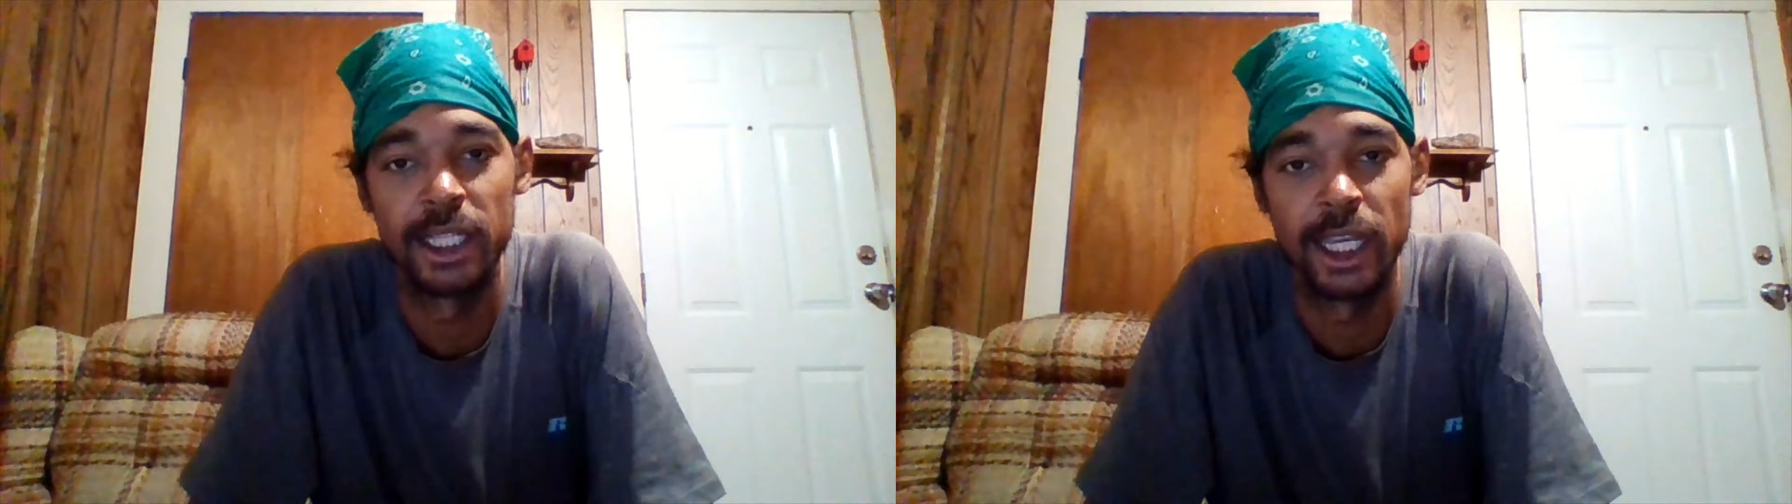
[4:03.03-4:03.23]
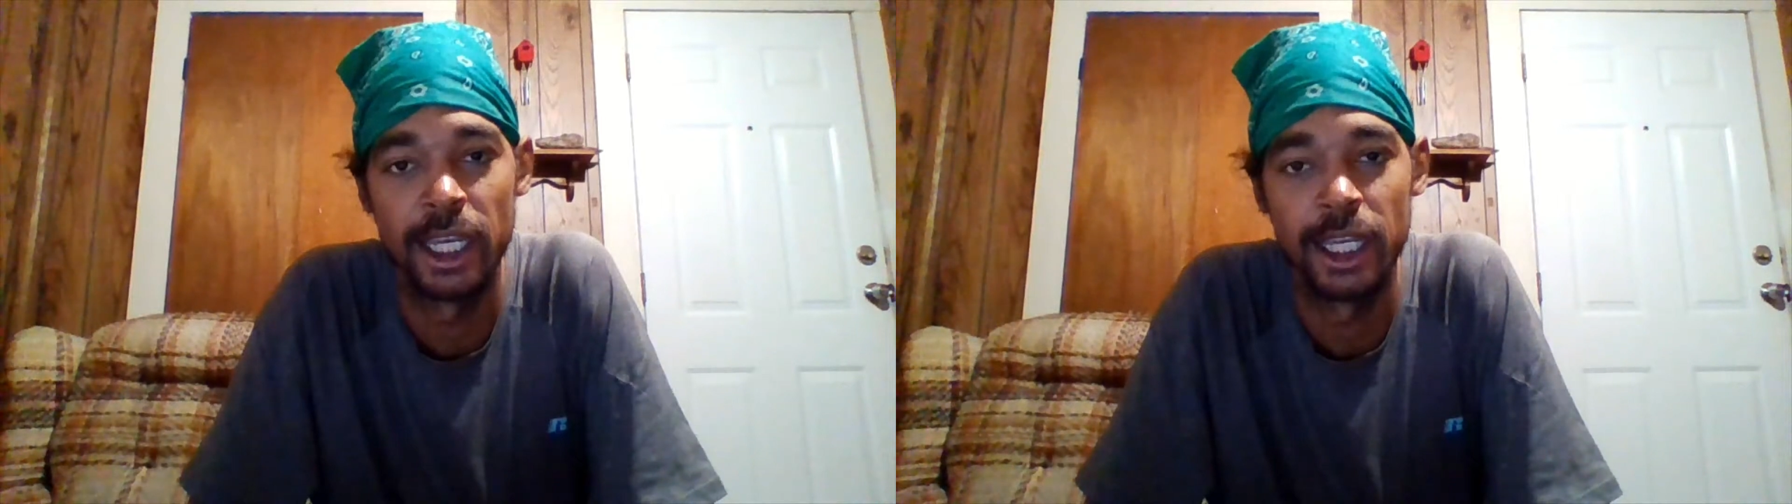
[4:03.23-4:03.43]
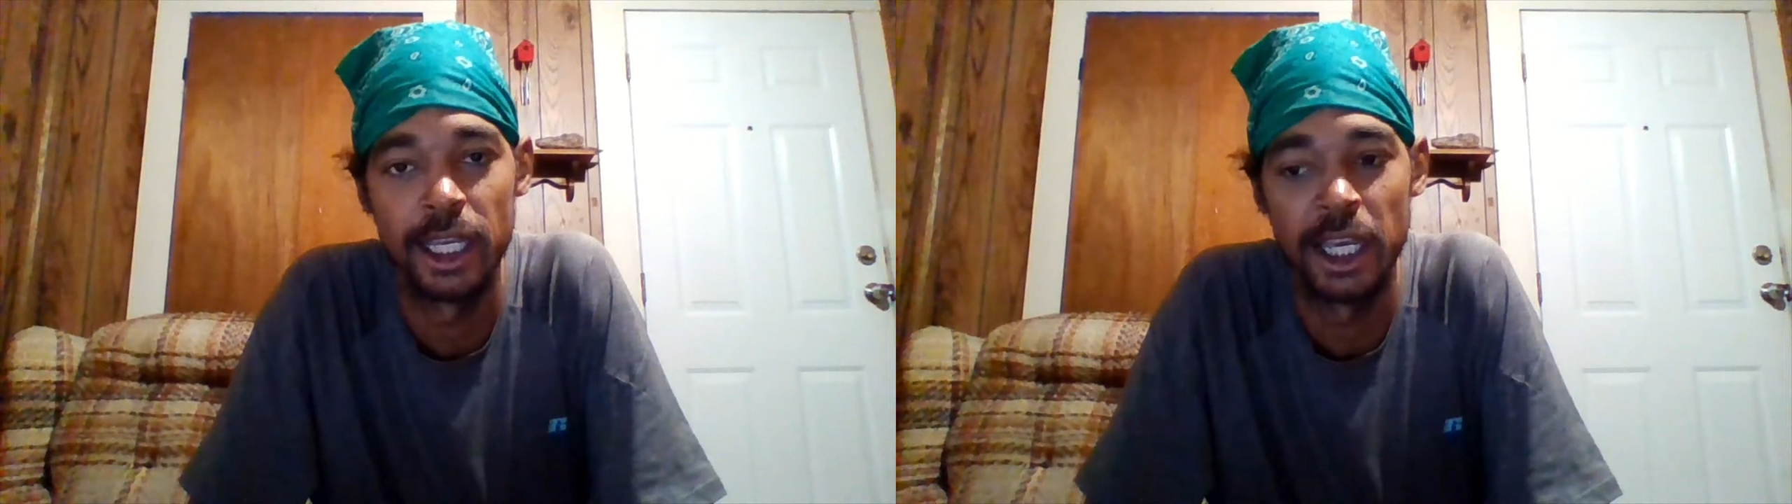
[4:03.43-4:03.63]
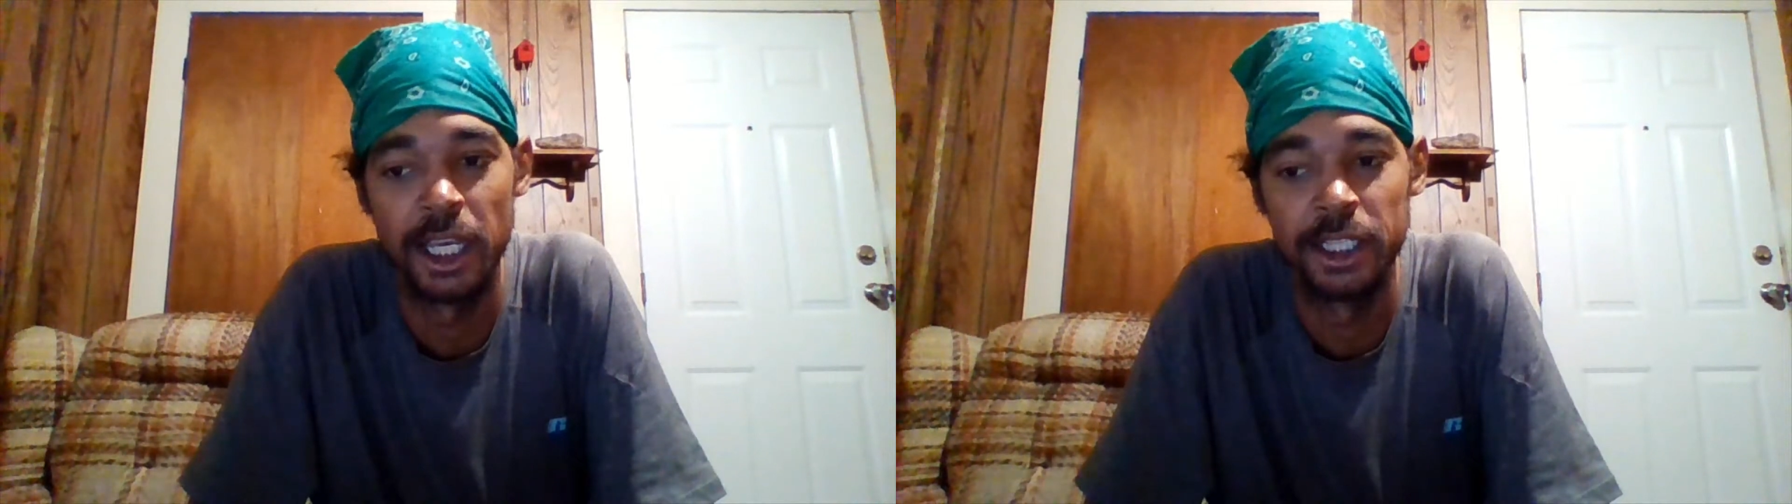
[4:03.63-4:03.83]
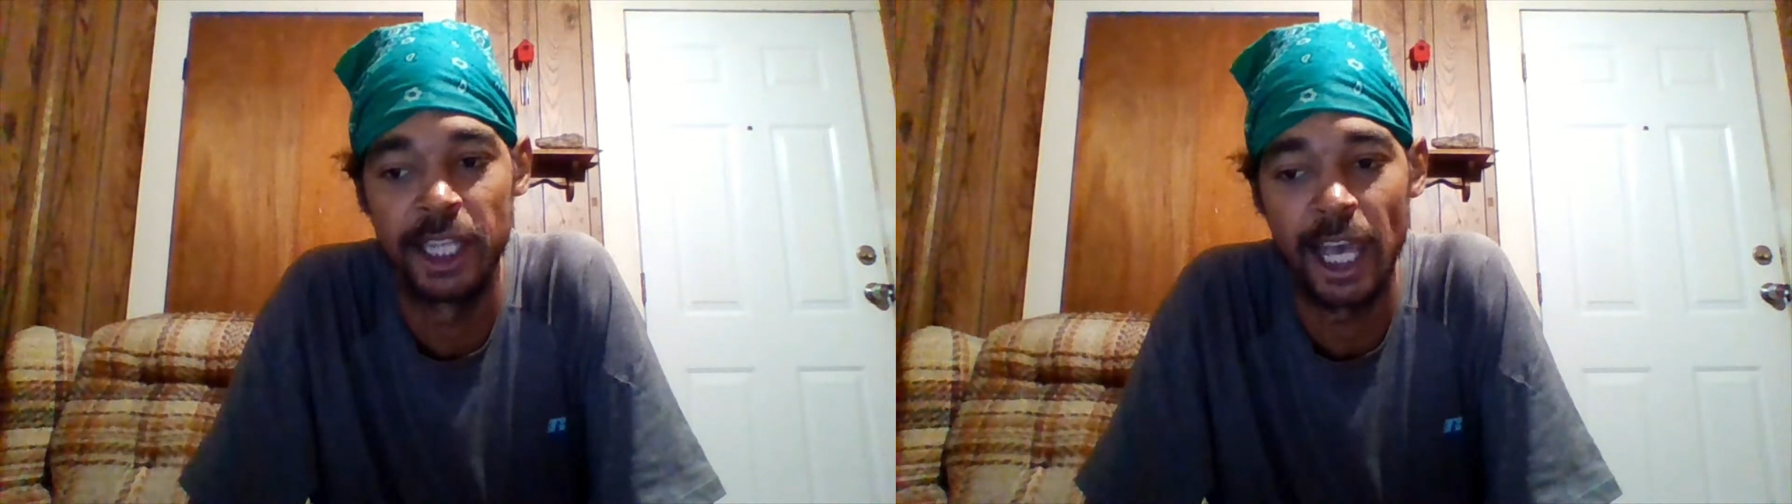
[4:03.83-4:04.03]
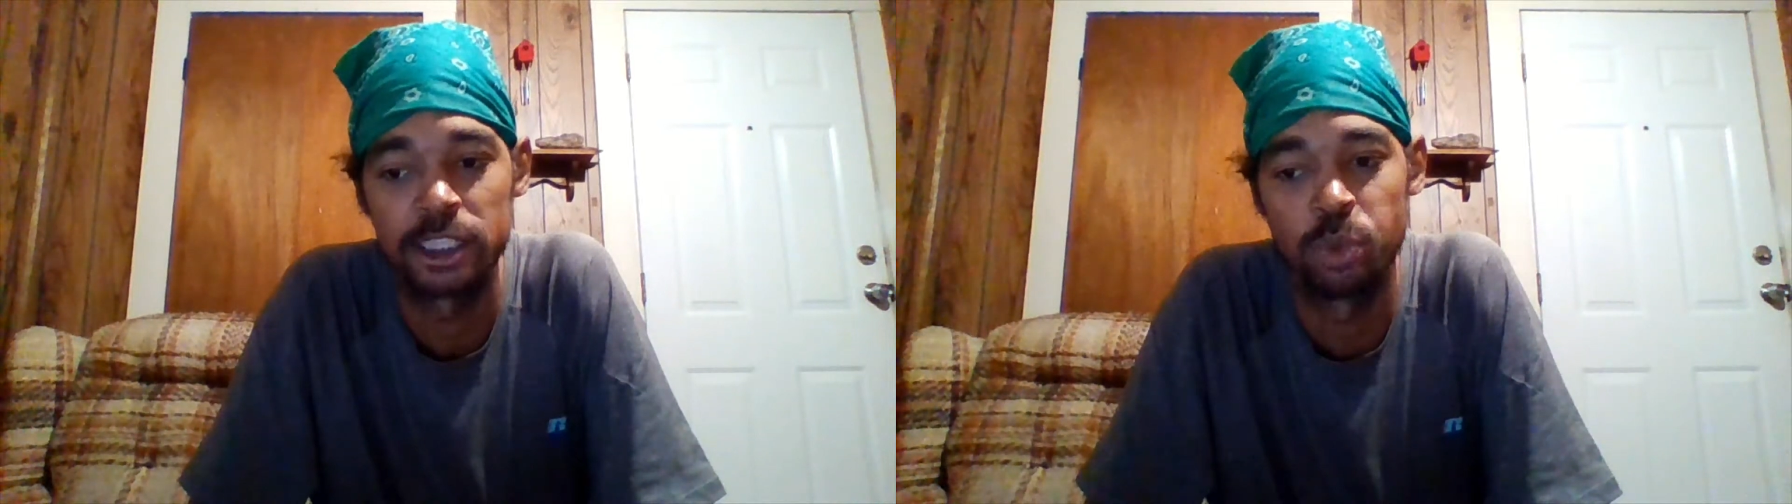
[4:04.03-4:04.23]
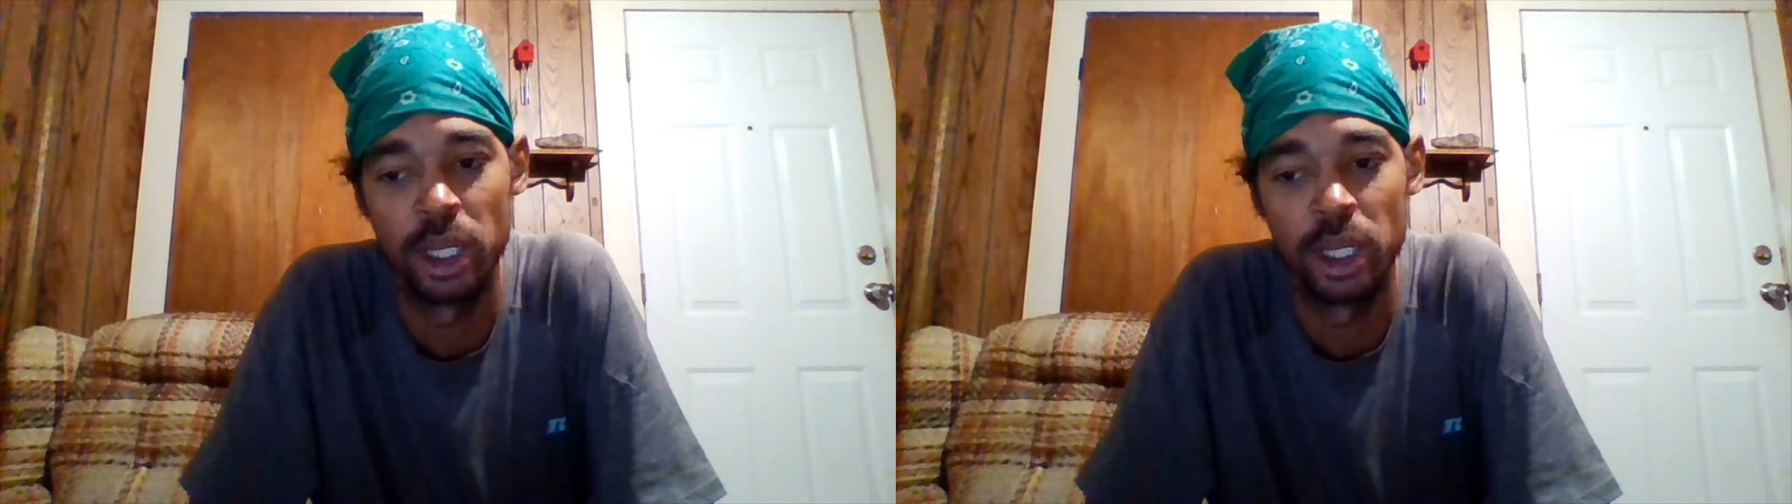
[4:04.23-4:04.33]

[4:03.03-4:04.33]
did, and that's